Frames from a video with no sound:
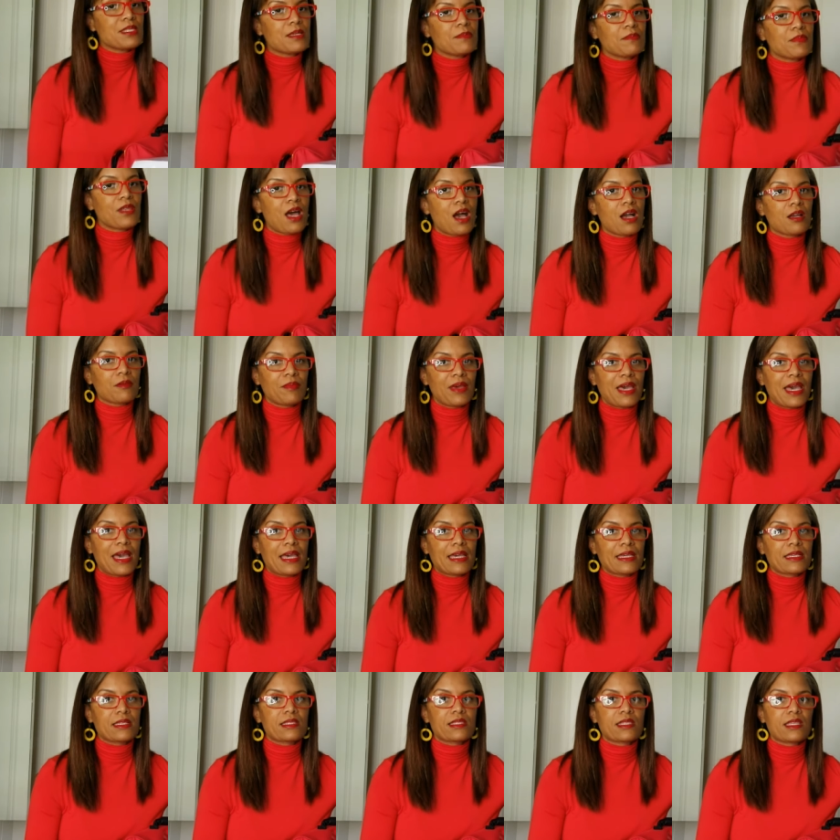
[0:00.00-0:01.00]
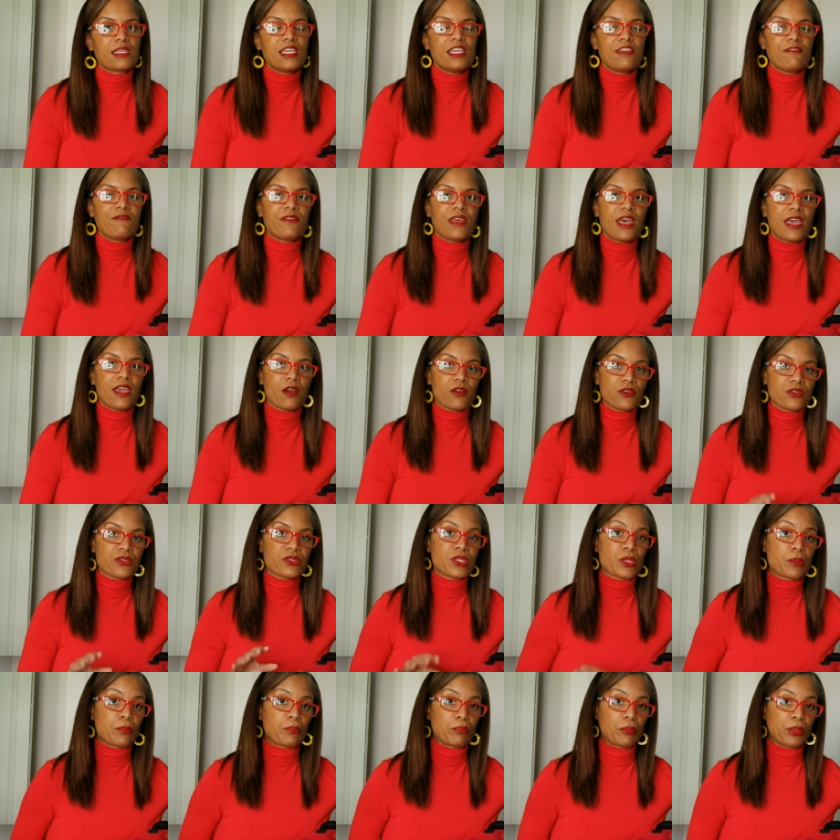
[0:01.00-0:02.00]
Ziploc bags, if they are
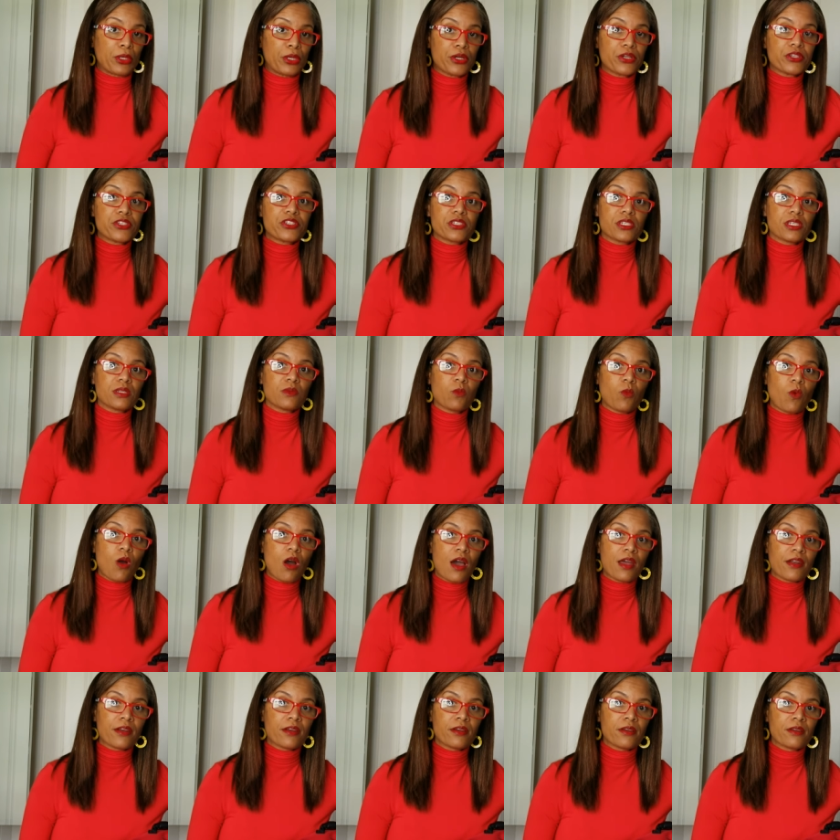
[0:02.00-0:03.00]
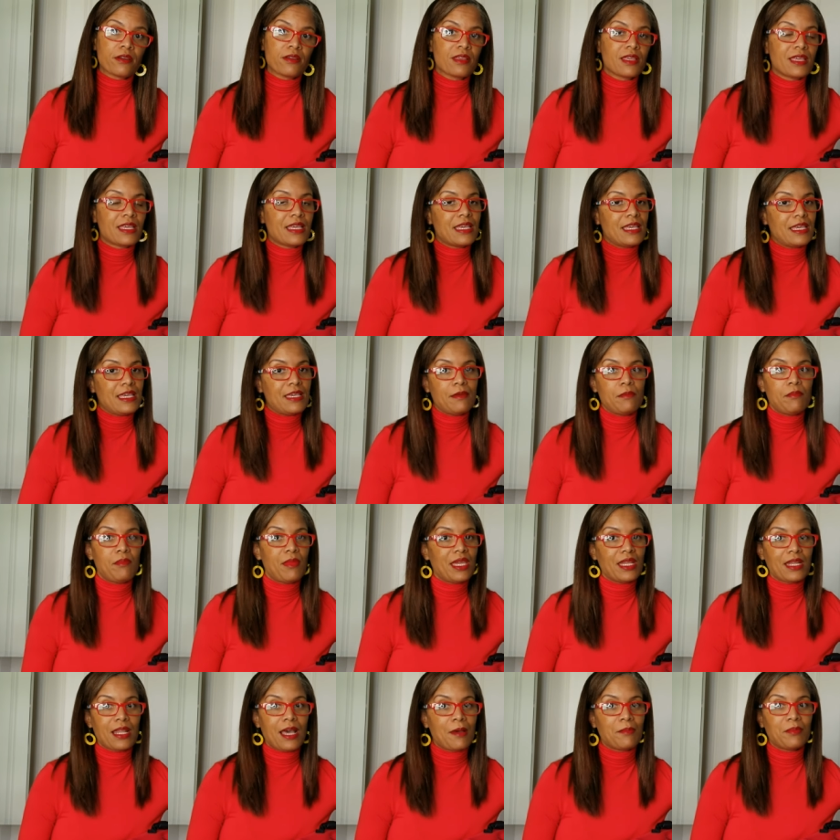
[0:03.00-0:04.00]
submerged in water, it may
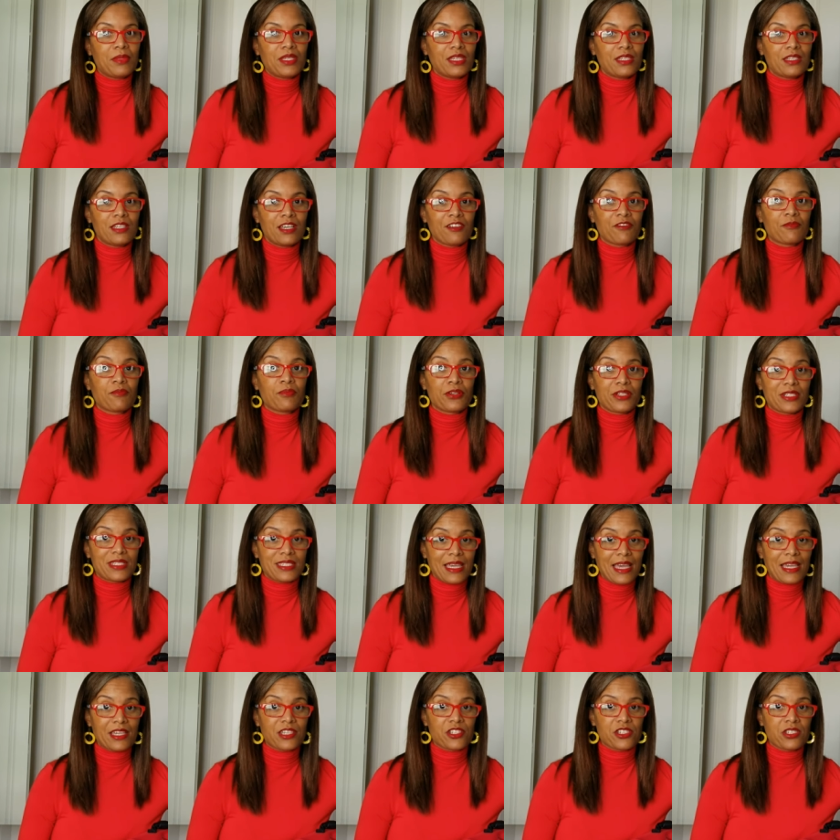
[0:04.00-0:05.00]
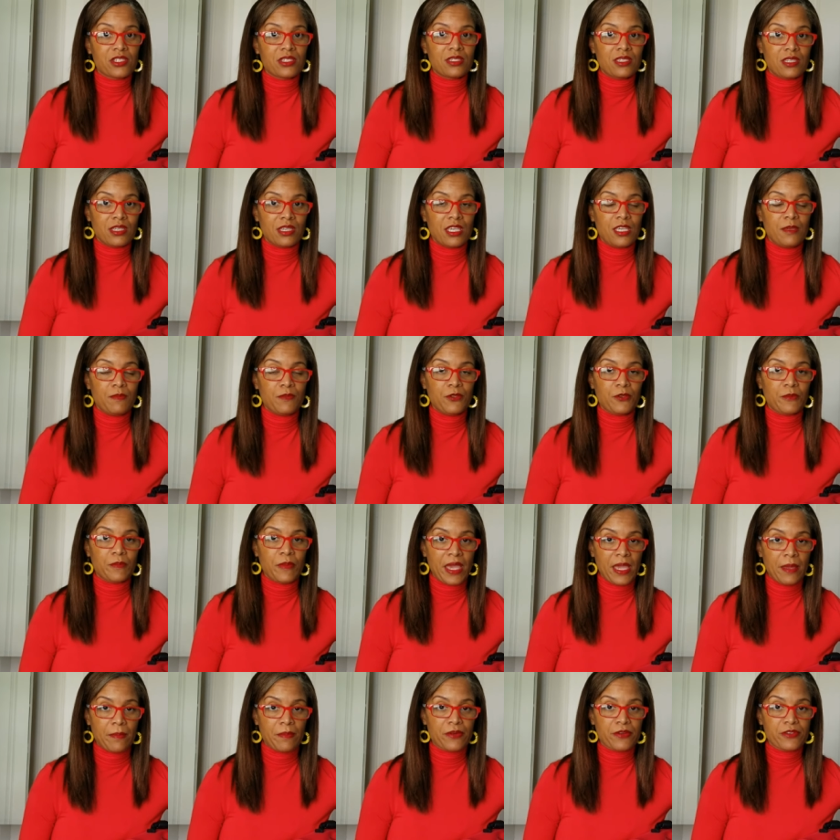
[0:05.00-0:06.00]
not be enough protection to keep your
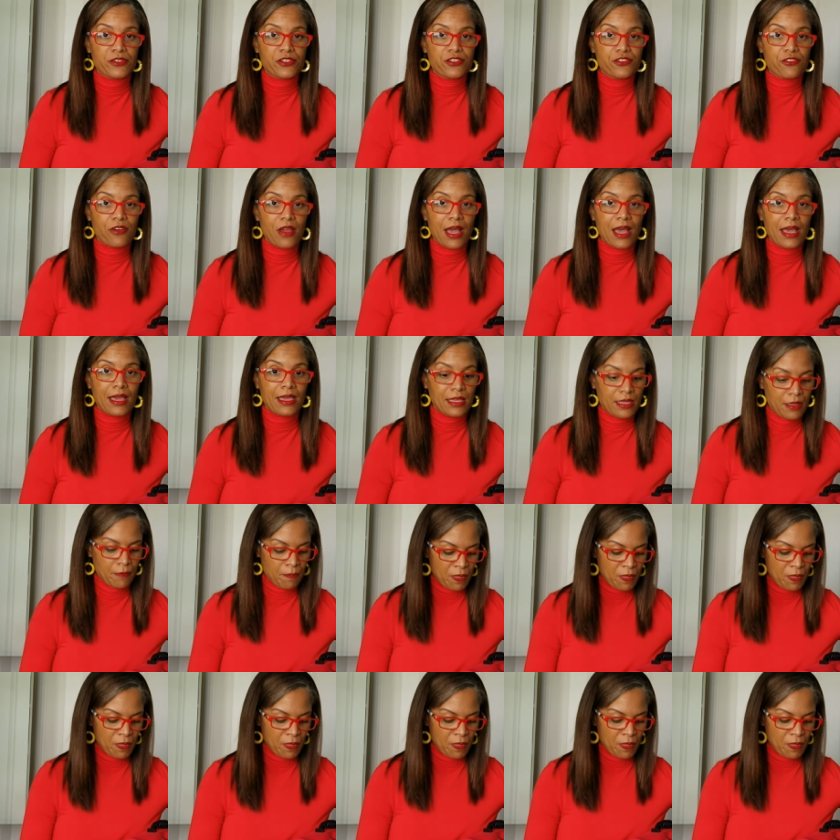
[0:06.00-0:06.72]
papers dry.